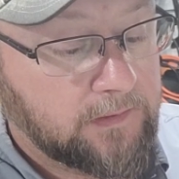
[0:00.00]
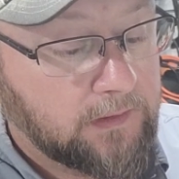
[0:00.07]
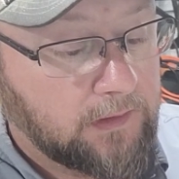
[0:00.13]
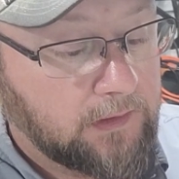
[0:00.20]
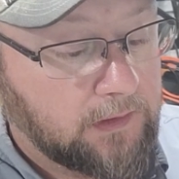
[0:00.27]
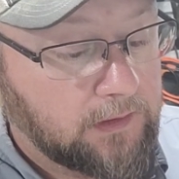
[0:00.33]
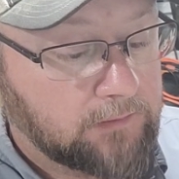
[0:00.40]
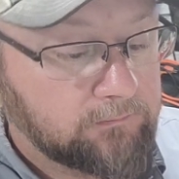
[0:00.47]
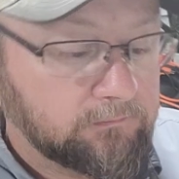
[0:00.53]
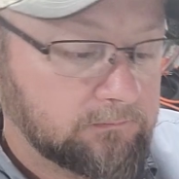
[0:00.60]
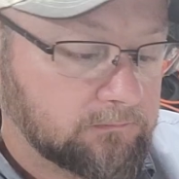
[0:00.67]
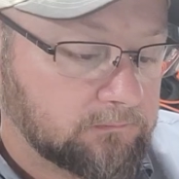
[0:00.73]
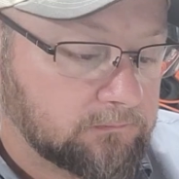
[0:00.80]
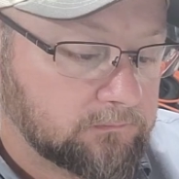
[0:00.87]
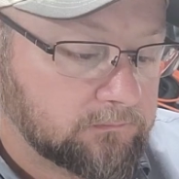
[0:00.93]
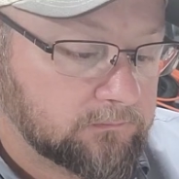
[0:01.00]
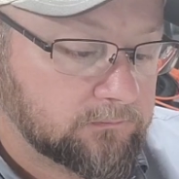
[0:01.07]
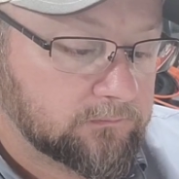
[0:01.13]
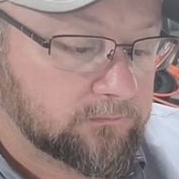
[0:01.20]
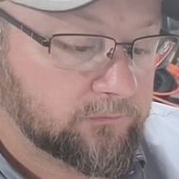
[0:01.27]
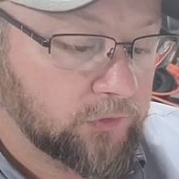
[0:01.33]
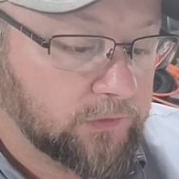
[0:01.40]

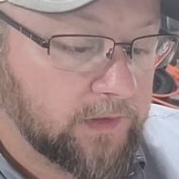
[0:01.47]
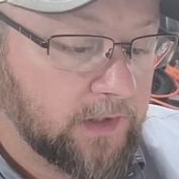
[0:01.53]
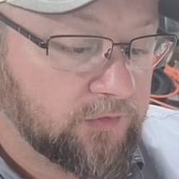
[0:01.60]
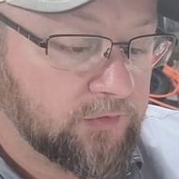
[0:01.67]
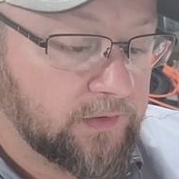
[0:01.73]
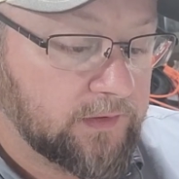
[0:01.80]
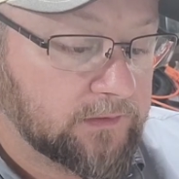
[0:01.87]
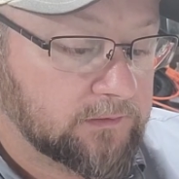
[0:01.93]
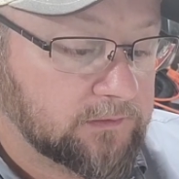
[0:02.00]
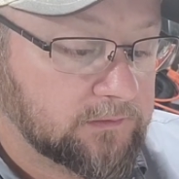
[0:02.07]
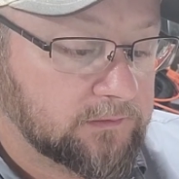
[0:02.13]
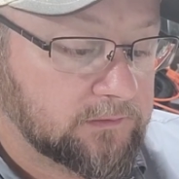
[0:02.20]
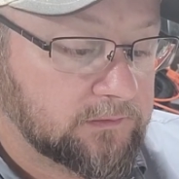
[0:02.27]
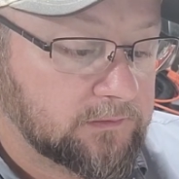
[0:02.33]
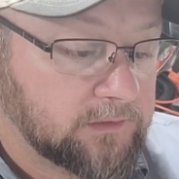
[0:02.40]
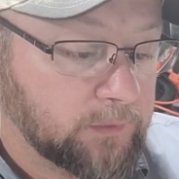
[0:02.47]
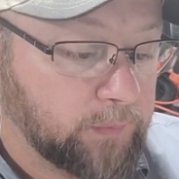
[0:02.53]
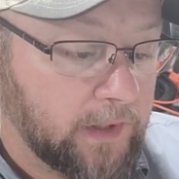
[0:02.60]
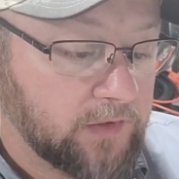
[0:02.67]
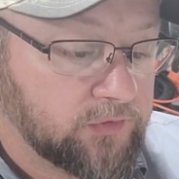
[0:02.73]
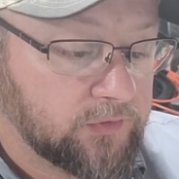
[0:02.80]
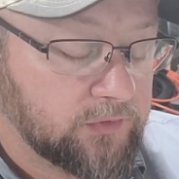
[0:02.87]
for testing
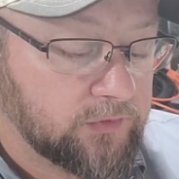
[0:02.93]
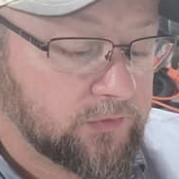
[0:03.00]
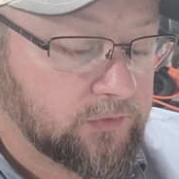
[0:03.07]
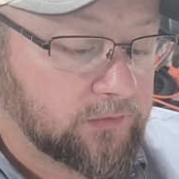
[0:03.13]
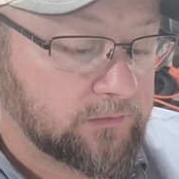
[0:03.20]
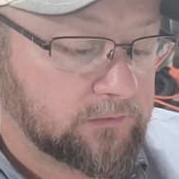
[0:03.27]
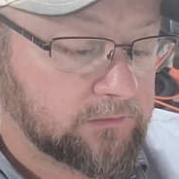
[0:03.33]
capacitors.